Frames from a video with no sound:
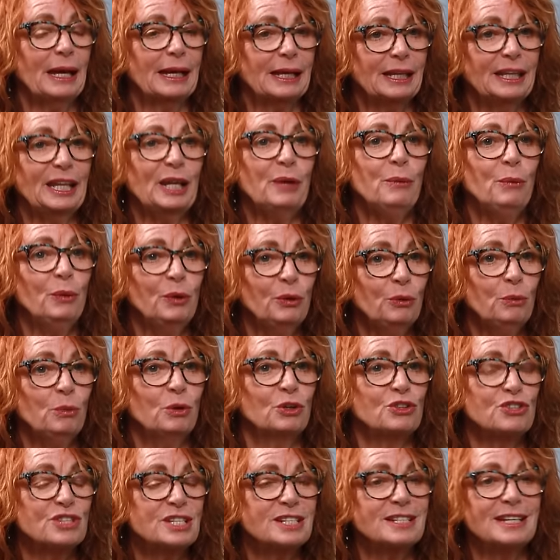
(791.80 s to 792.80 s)
and they will
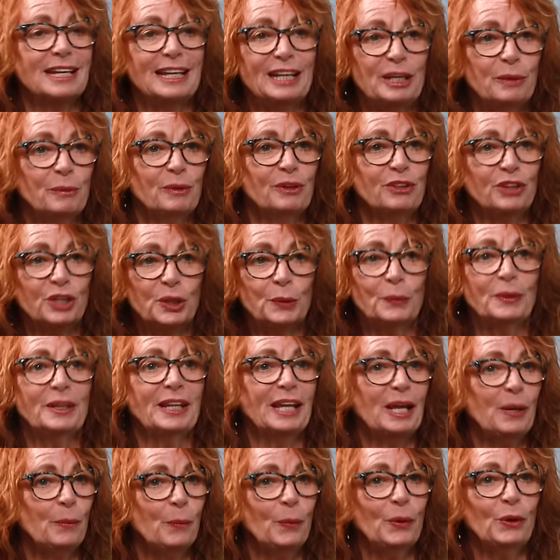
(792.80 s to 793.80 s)
watch the telly with you, and
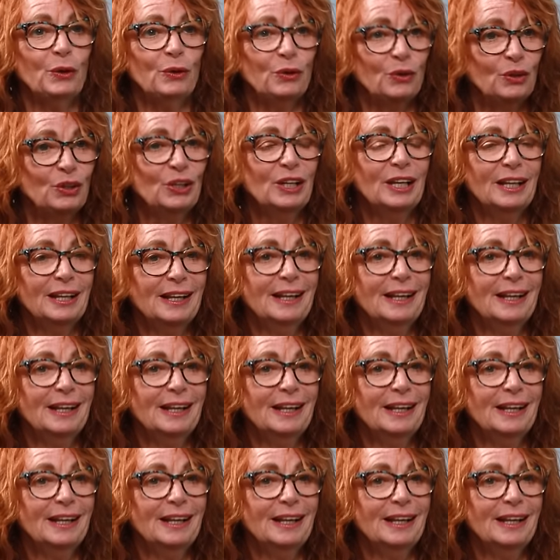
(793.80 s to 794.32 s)
they will